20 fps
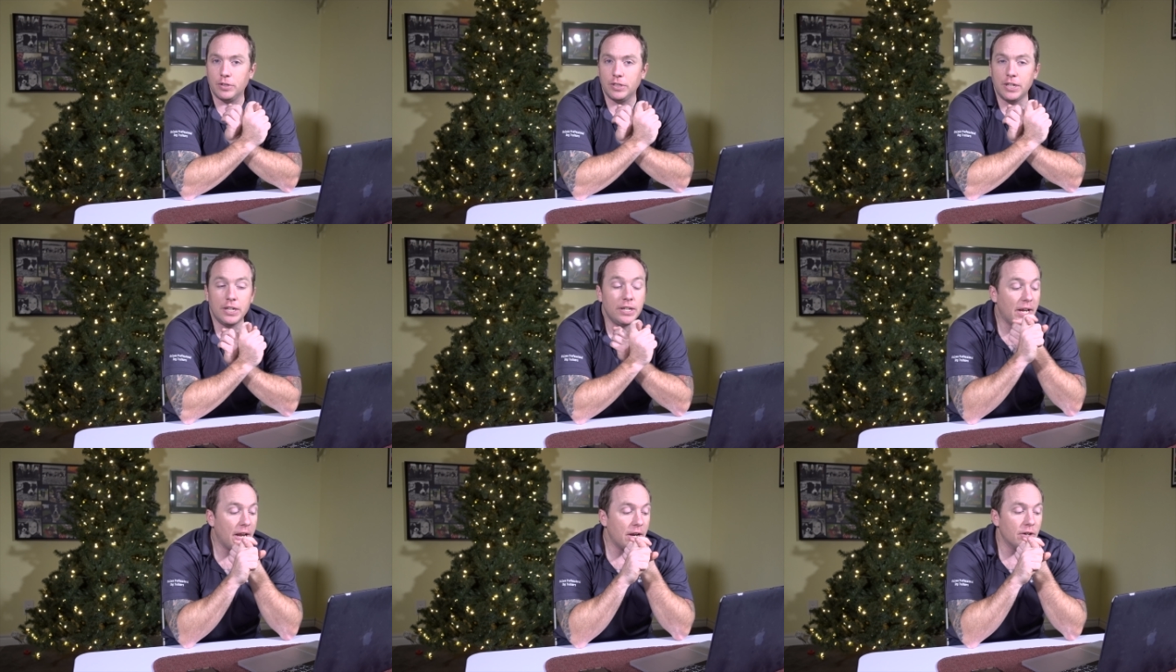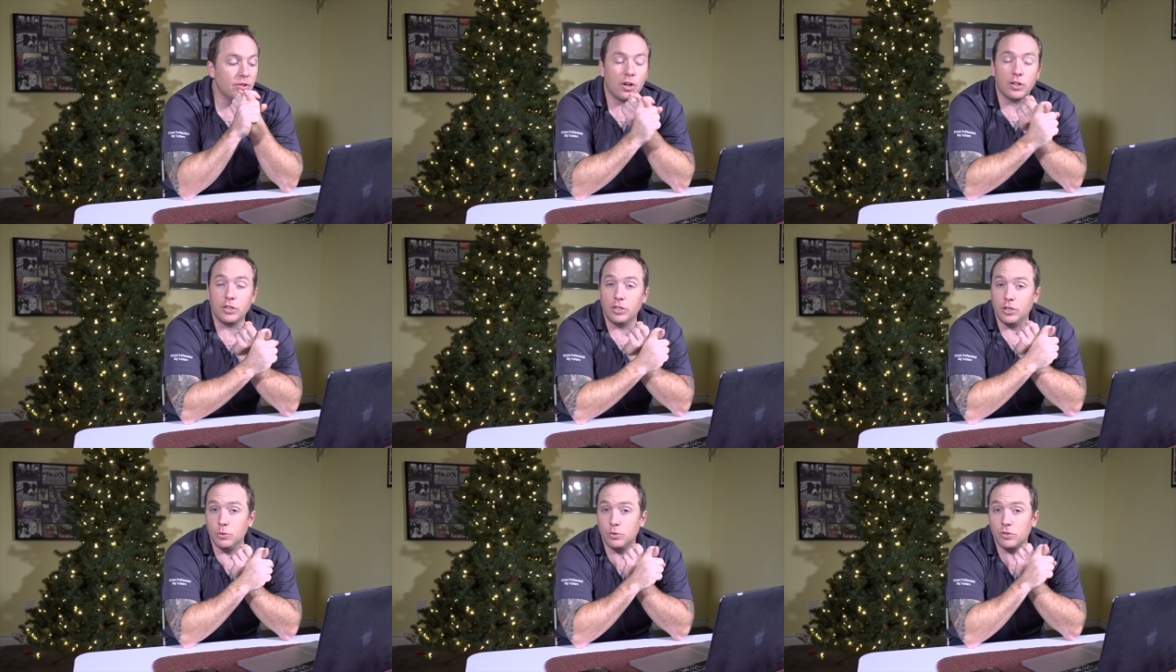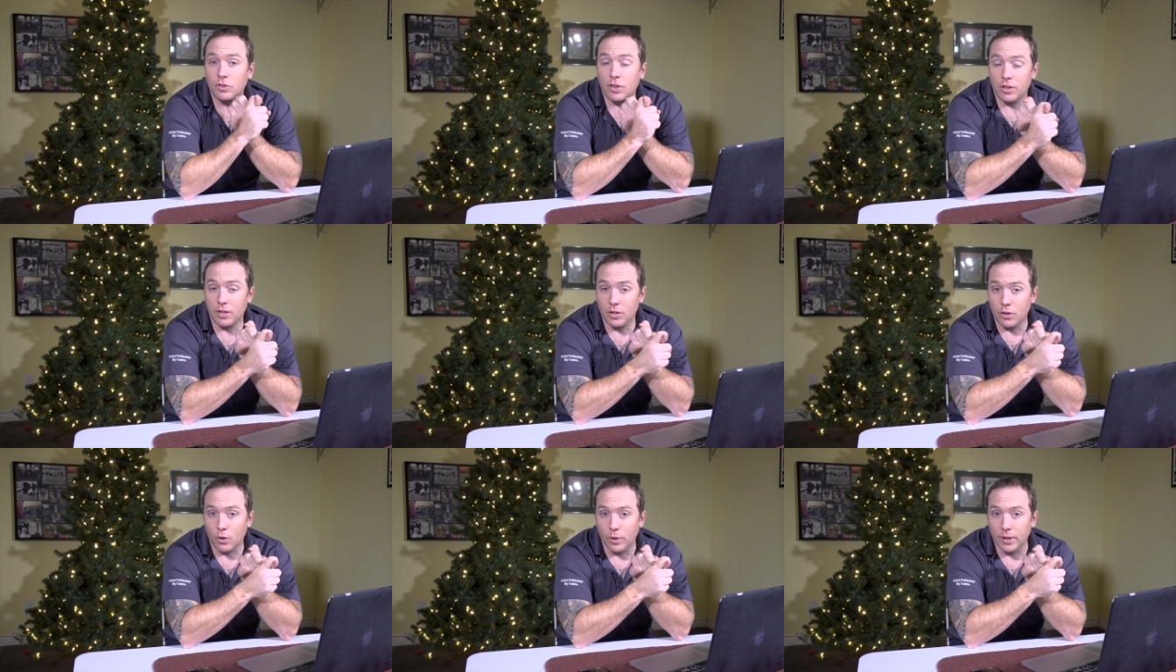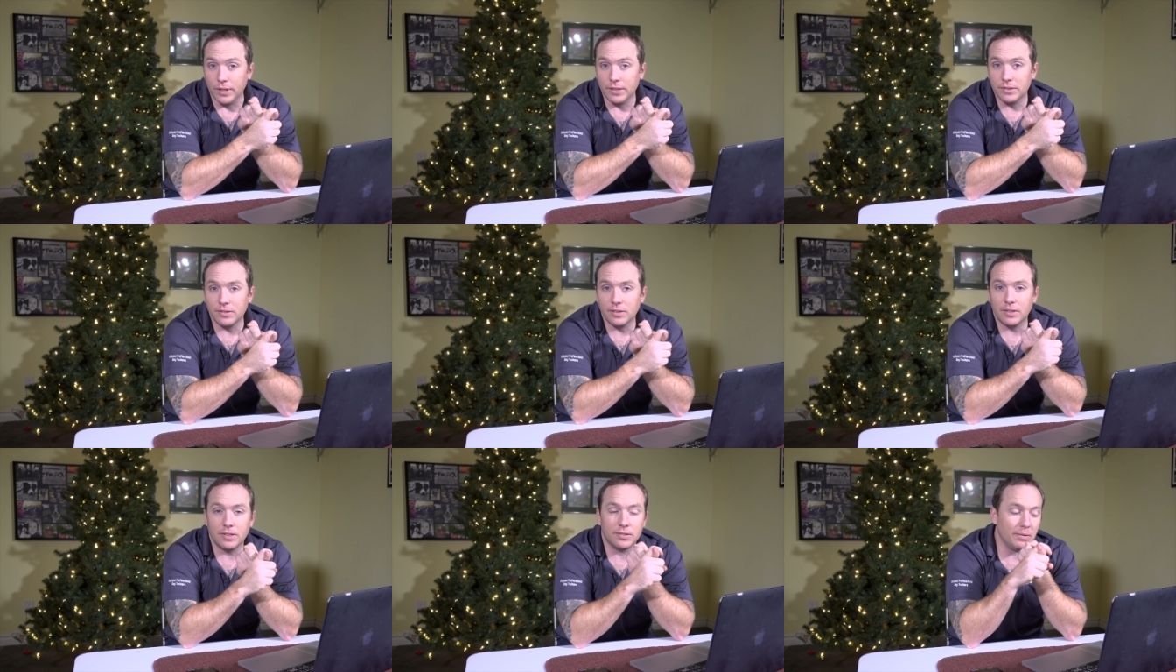You'll need to get your dog used to the
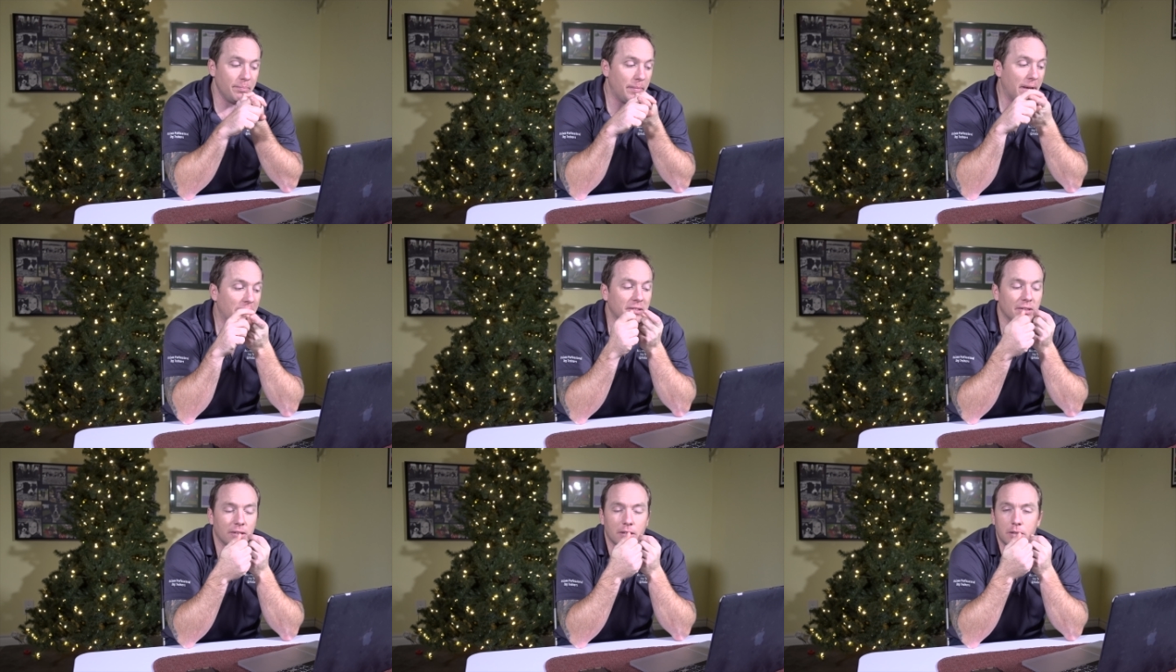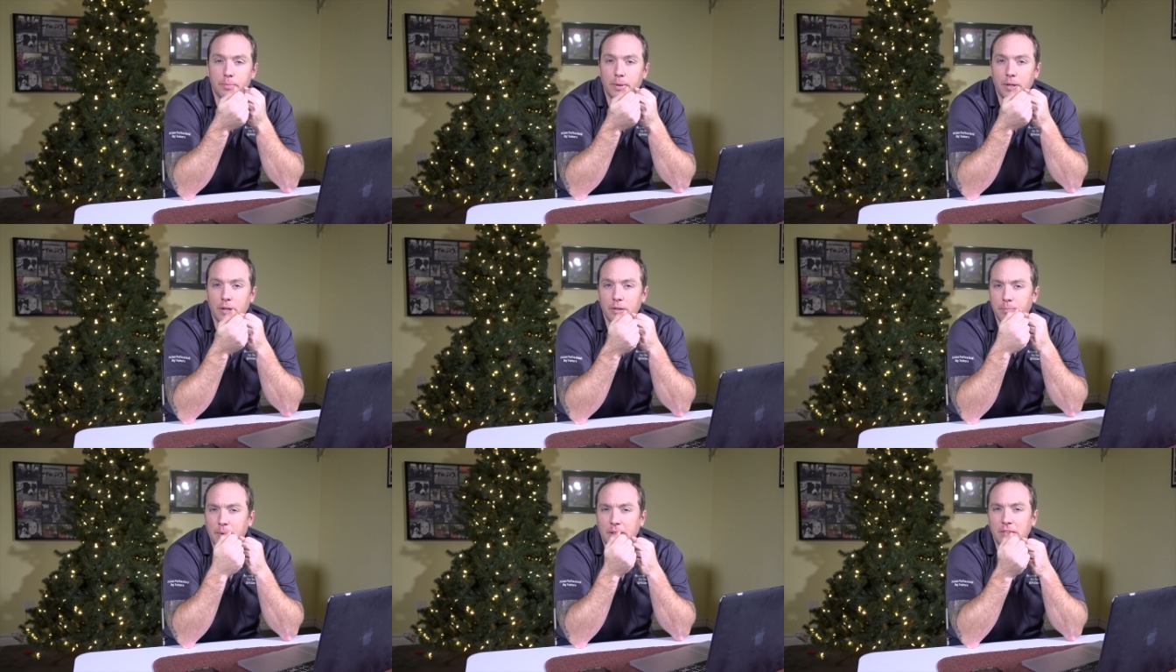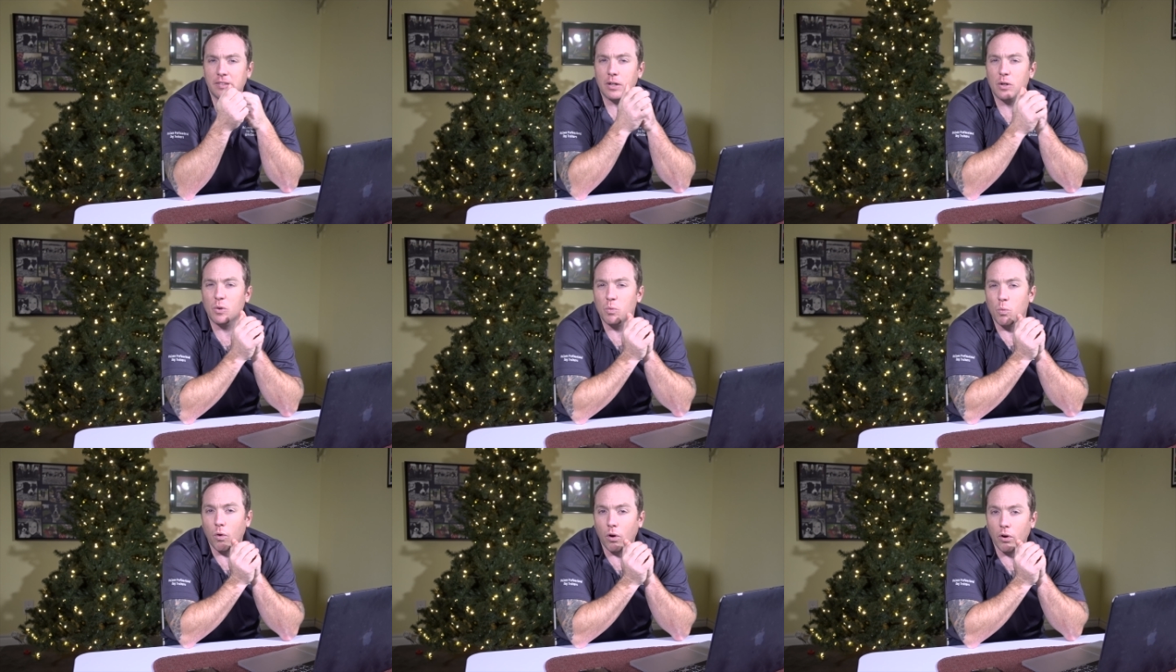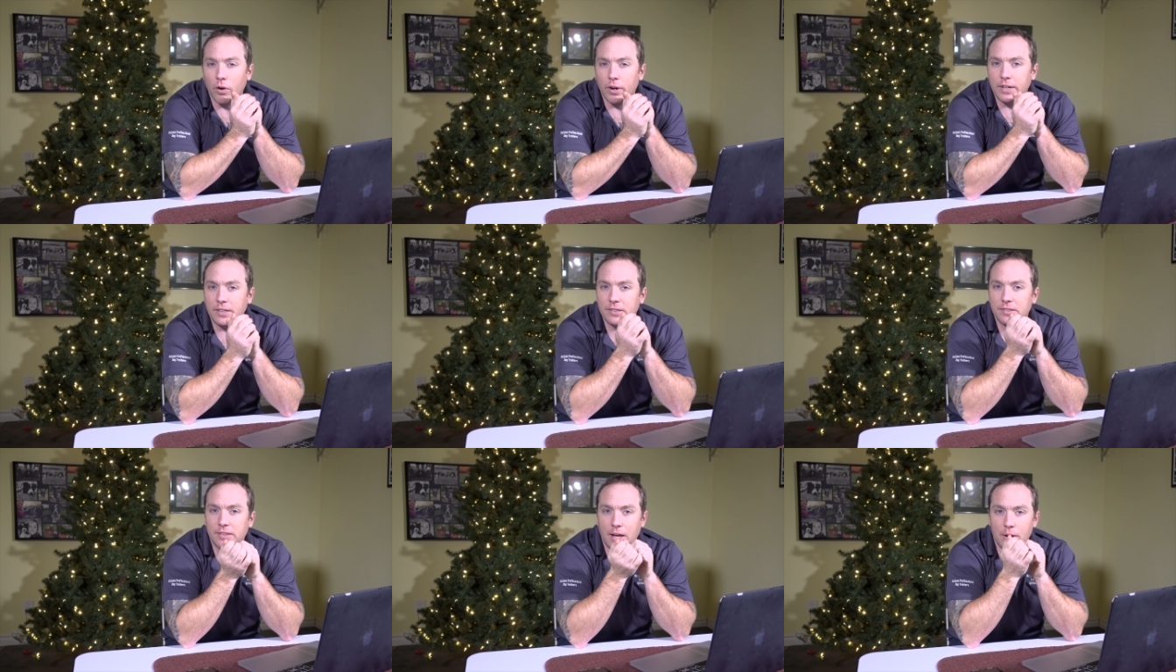noise, because it makes like a
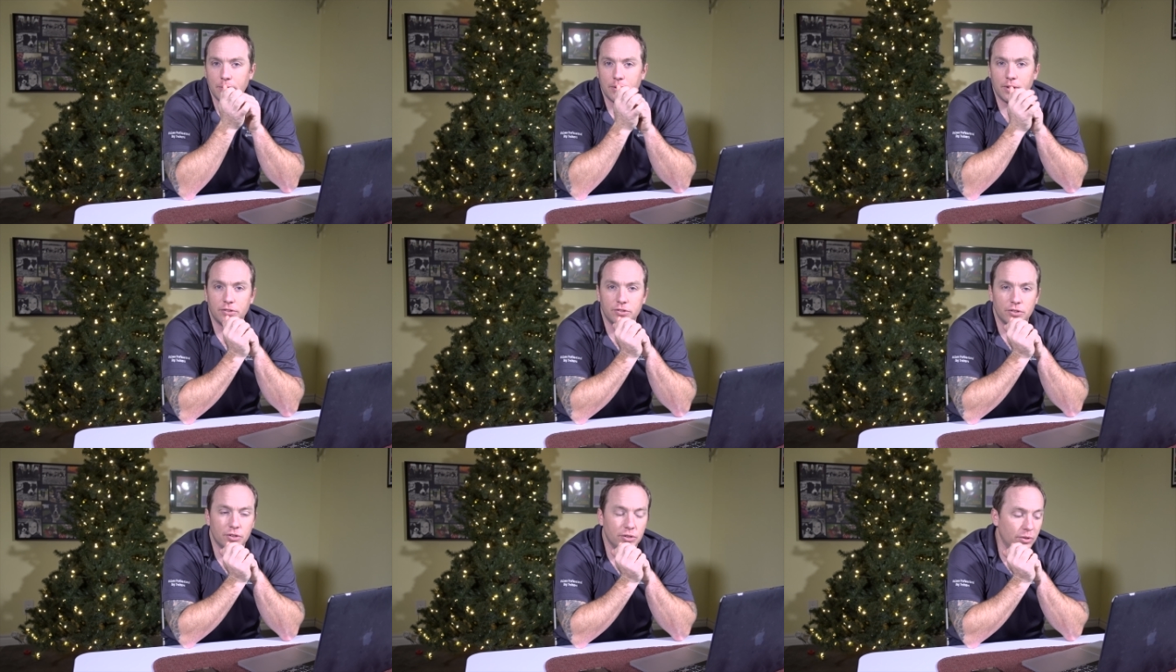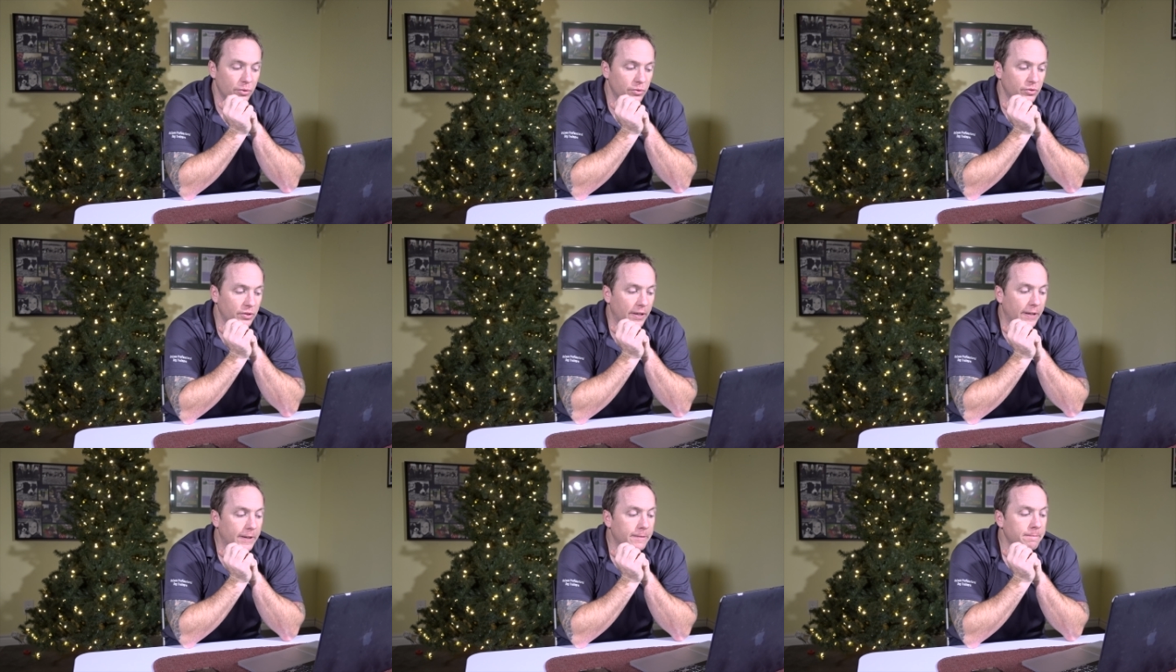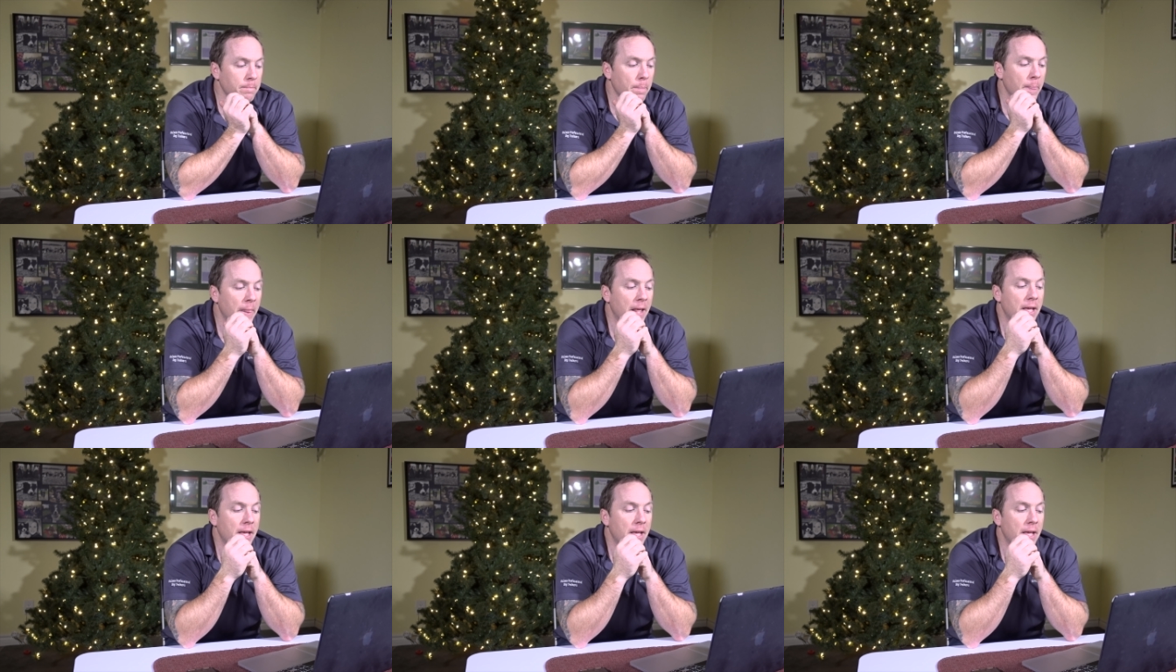whirring sound as you're using it.